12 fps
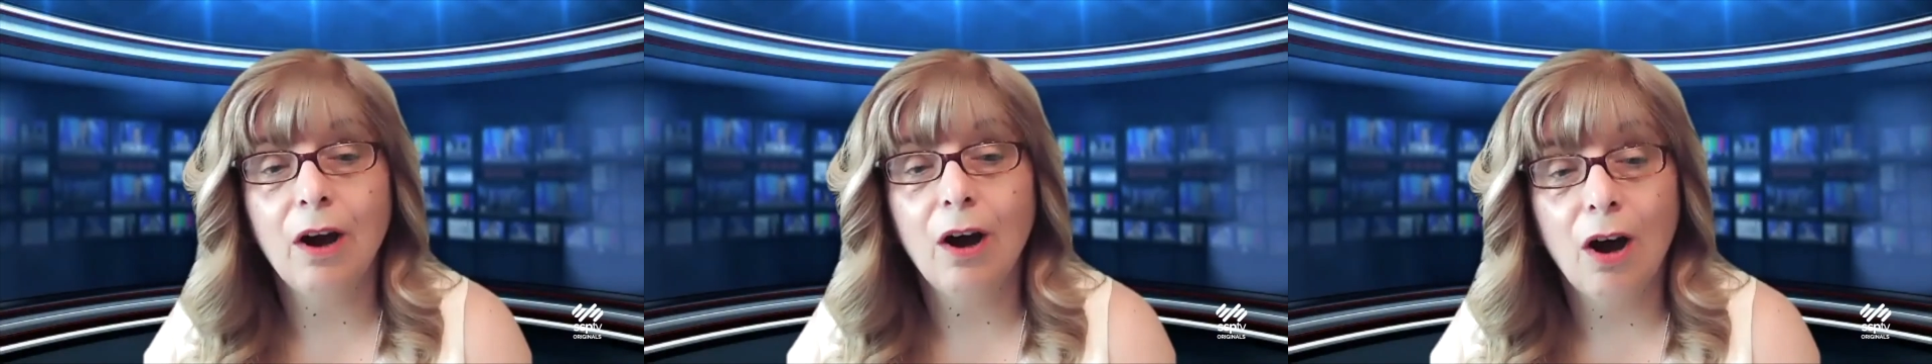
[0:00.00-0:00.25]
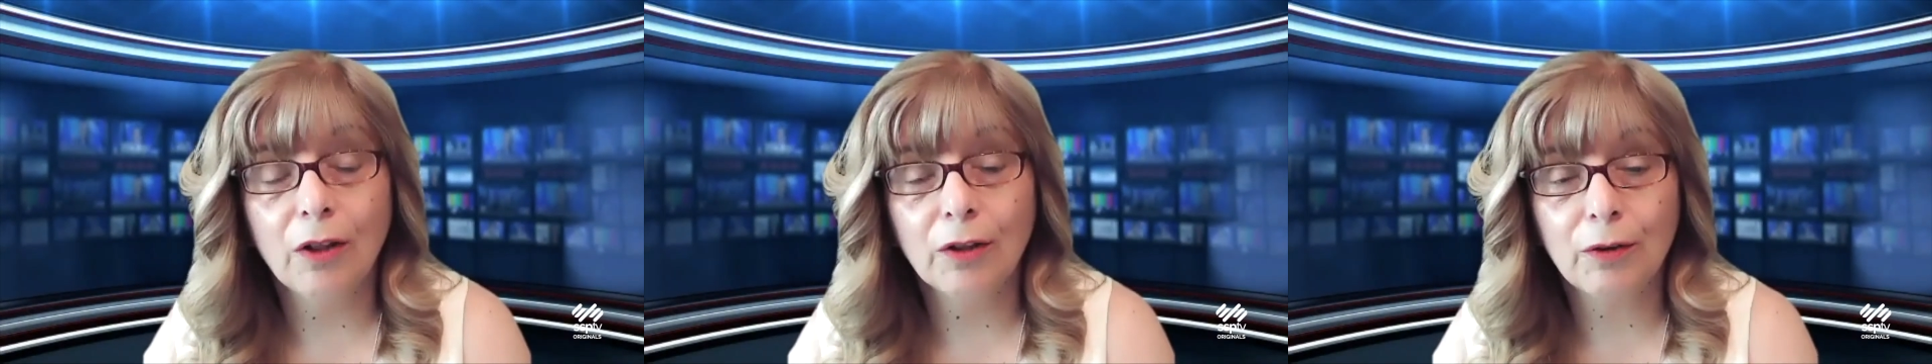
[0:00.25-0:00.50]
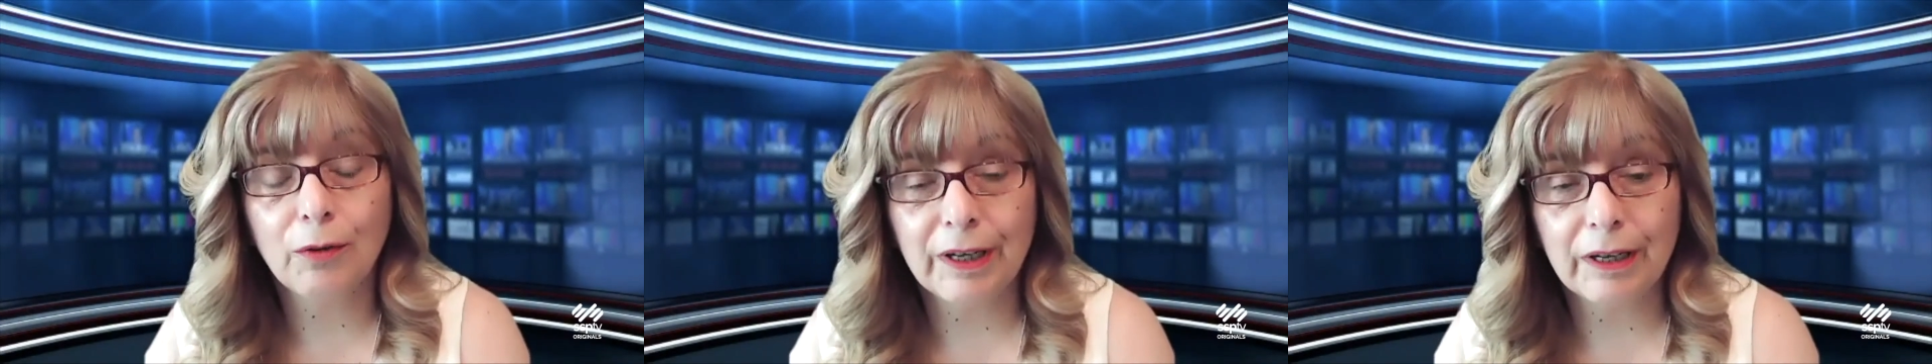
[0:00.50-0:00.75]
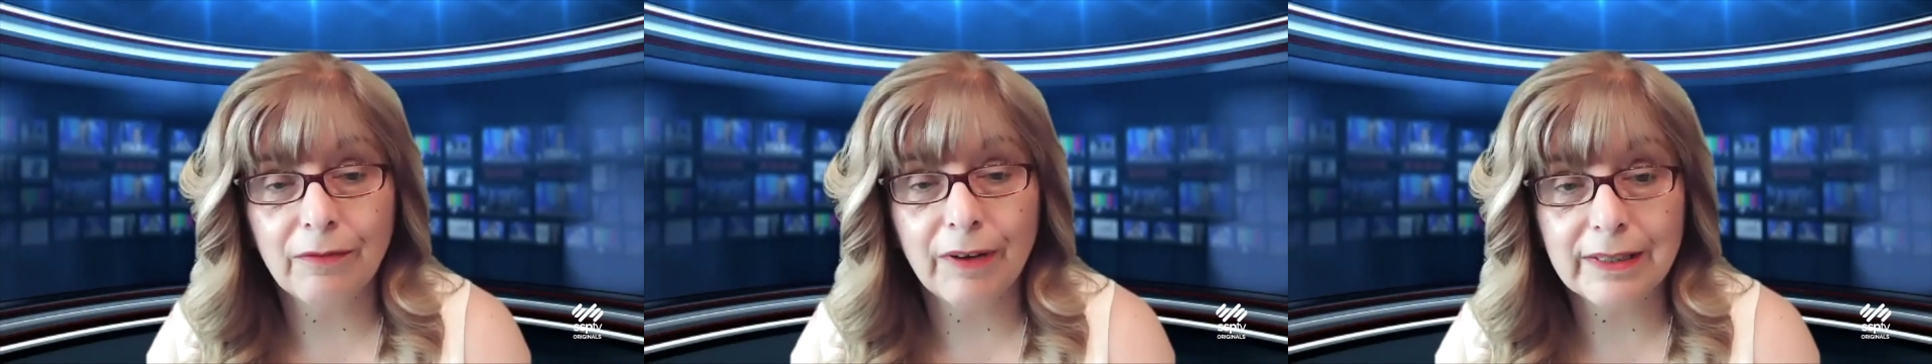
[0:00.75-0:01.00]
all the great
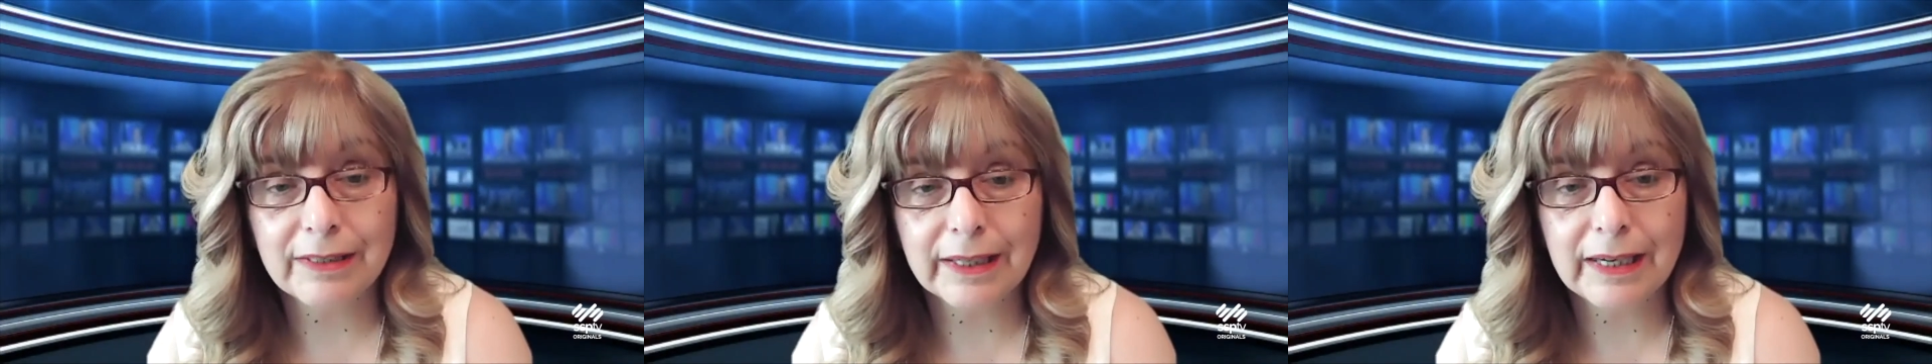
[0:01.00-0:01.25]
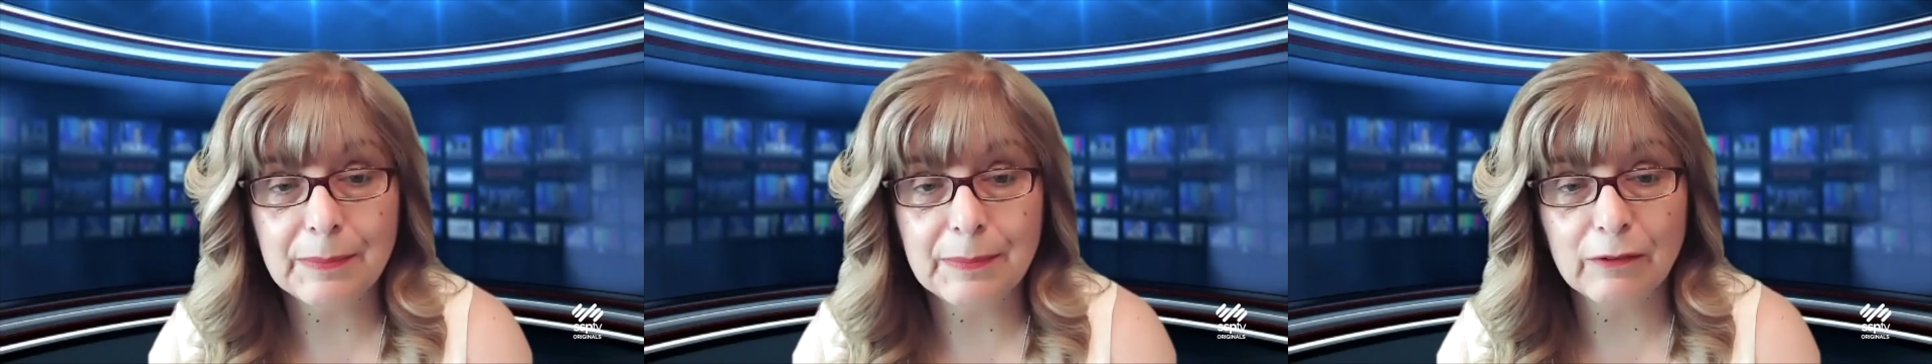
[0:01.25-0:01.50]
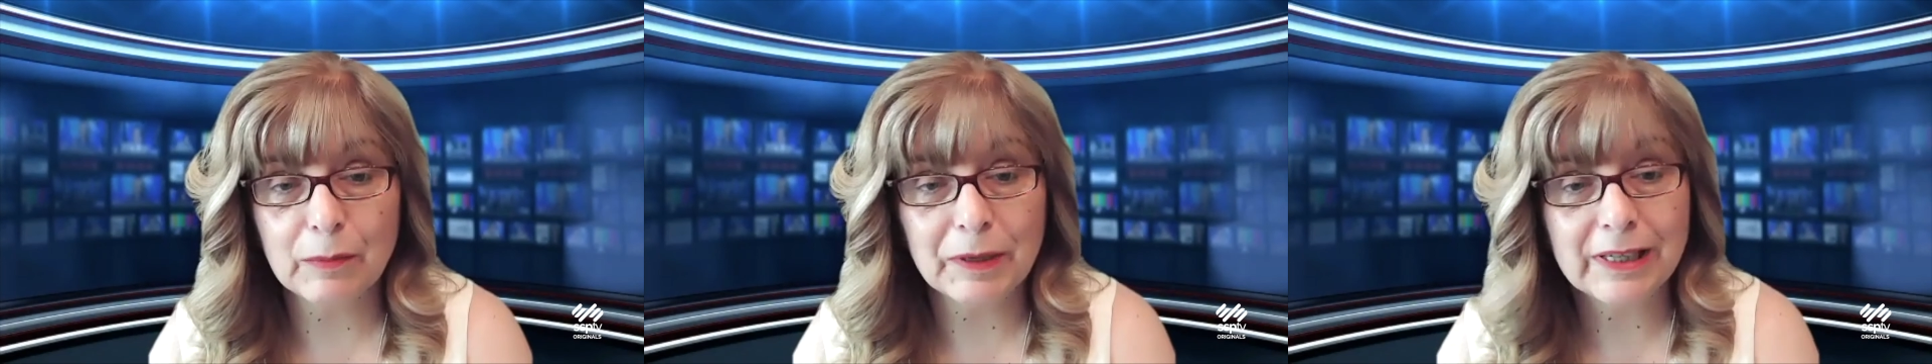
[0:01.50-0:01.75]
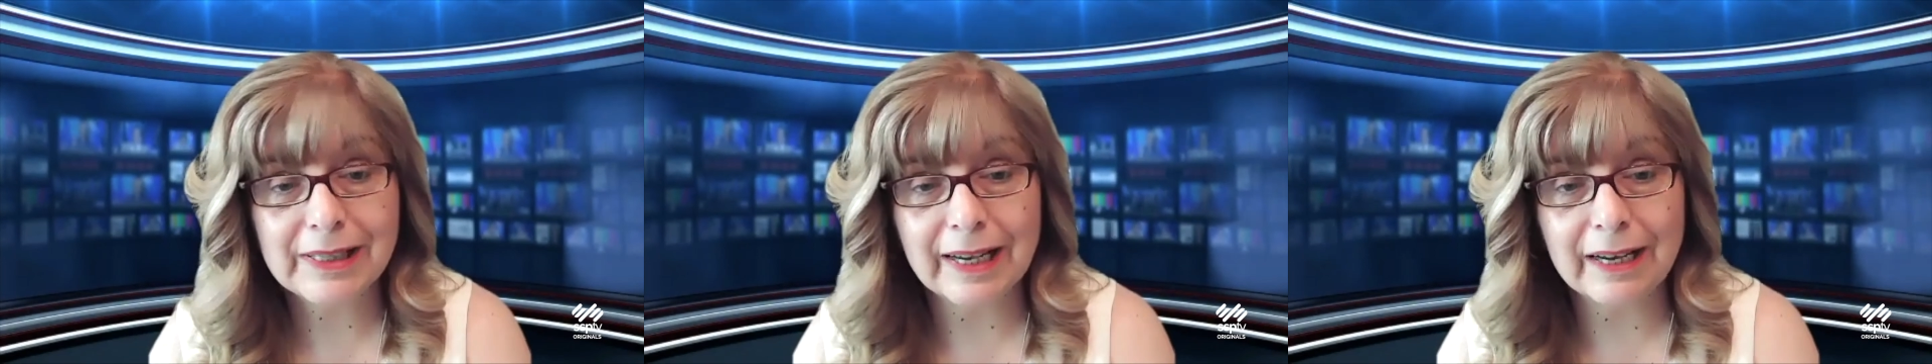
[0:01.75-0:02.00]
advice to keep
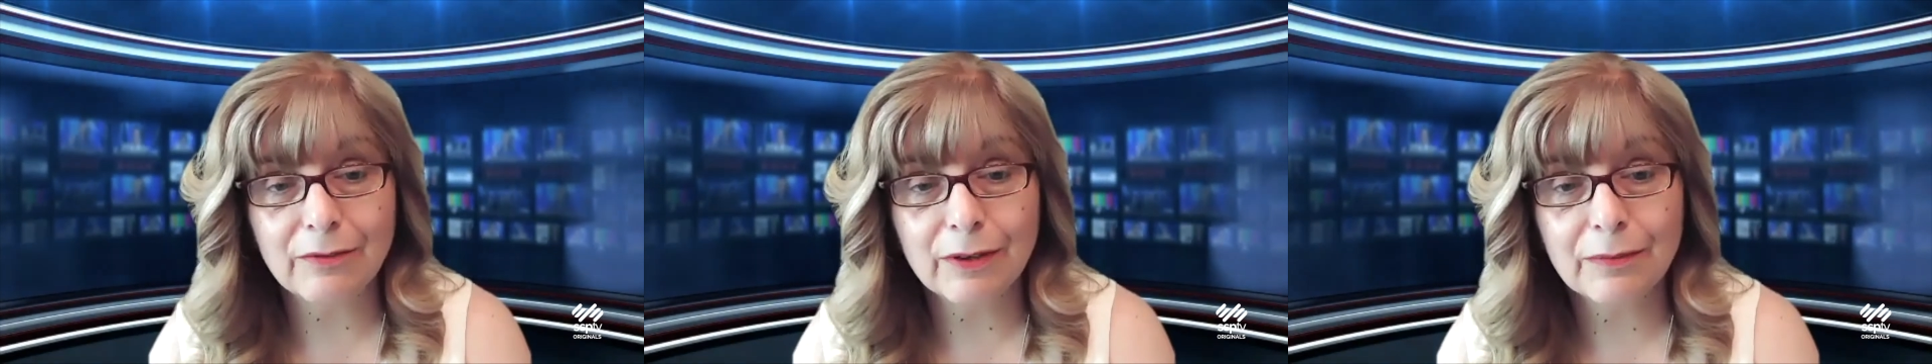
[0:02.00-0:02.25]
everybody safe.